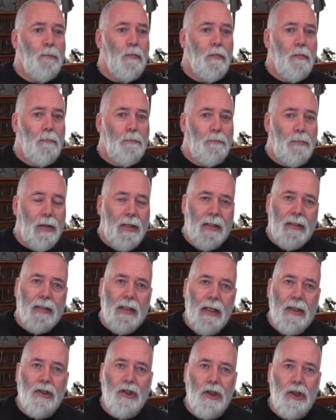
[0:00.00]
But it's
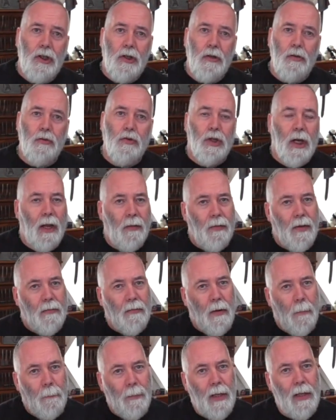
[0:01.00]
huge, and there
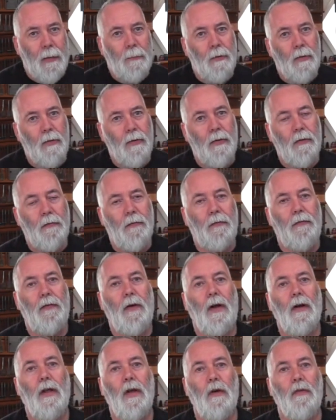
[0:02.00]
are people that
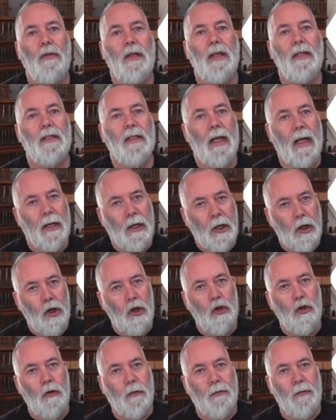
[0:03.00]
follow this and
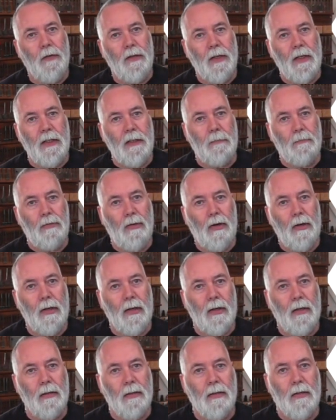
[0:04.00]
look for these
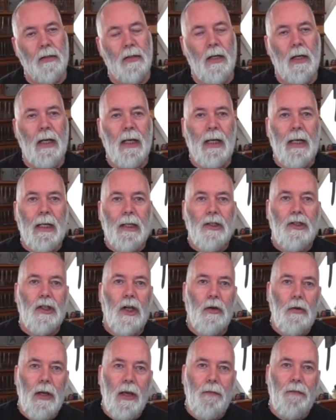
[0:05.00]
products.
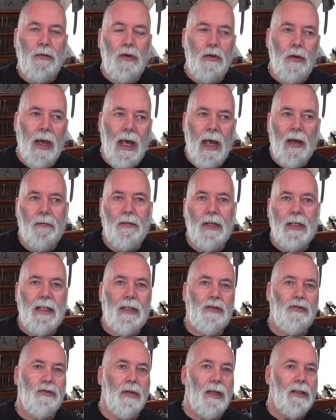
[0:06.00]
So if you have an
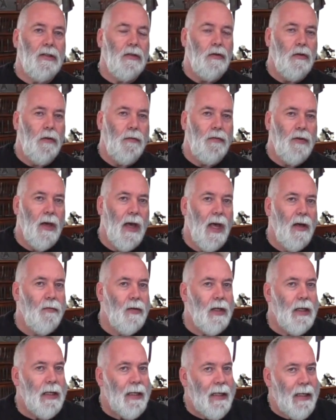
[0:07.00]
interest or if you have
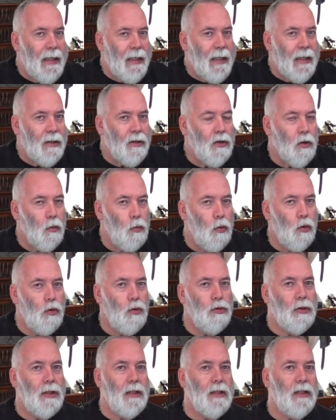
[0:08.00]
a leaning
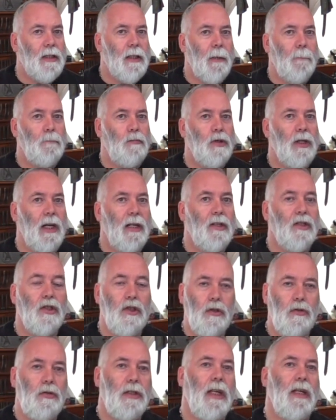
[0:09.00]
towards a subject,
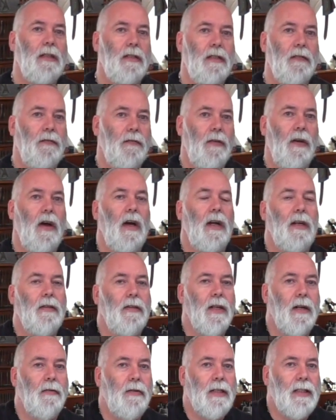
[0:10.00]
you tend to find
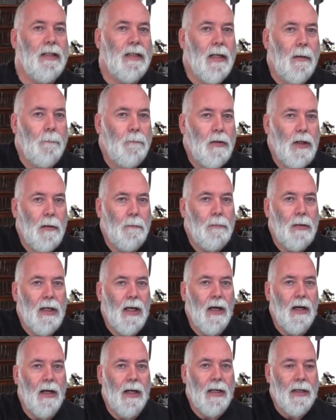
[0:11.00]
there is something
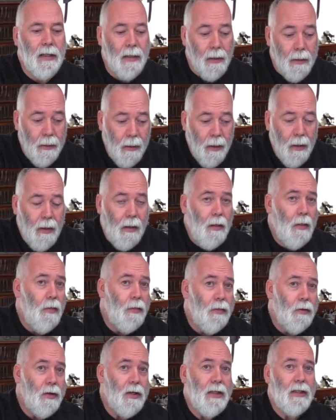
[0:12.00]
behind it
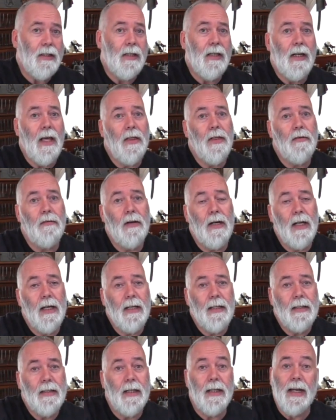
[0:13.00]
that is leather
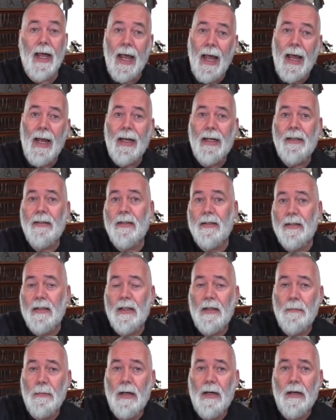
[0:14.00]
related, and there's a
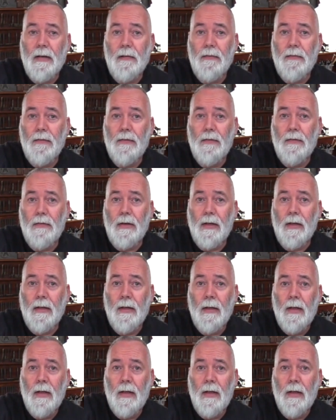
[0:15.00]
demand for it.